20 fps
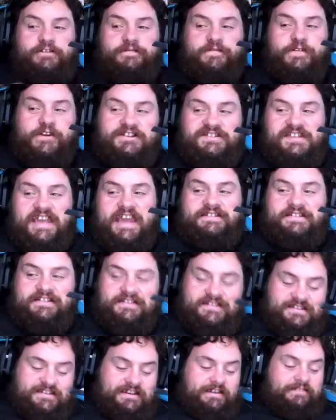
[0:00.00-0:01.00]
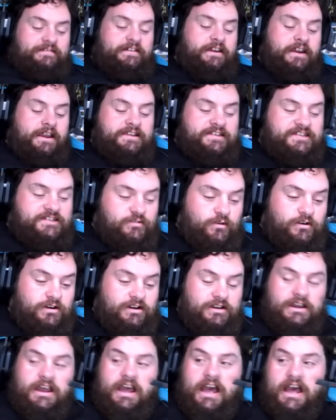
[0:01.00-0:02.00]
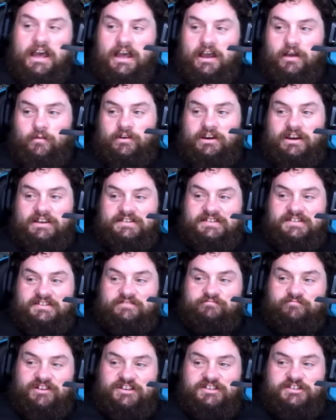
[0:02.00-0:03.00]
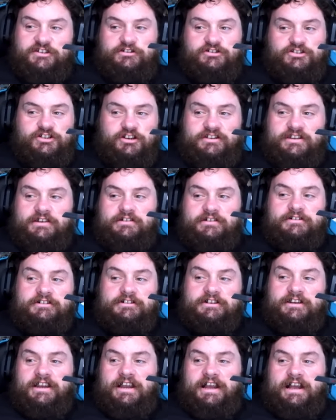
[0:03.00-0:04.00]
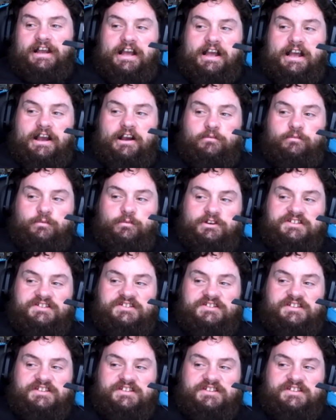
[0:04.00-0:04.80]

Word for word: first acting stint that I saw uh, when I did some research on you uh, was